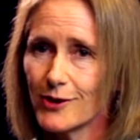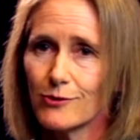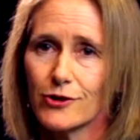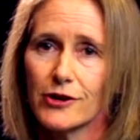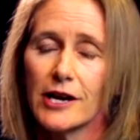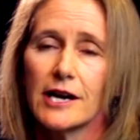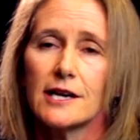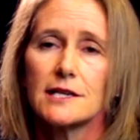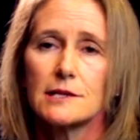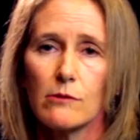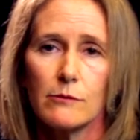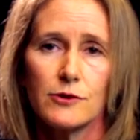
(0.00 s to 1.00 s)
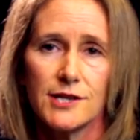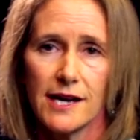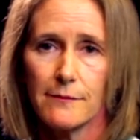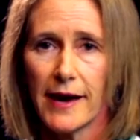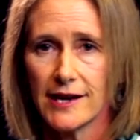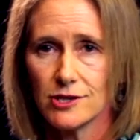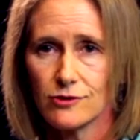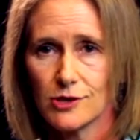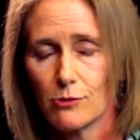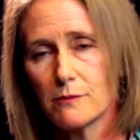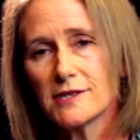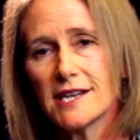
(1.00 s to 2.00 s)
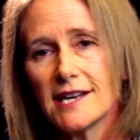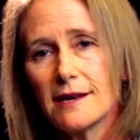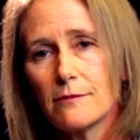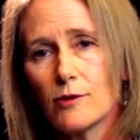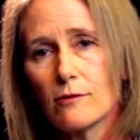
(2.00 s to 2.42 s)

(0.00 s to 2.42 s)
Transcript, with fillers: We were swimmers on a master swim team.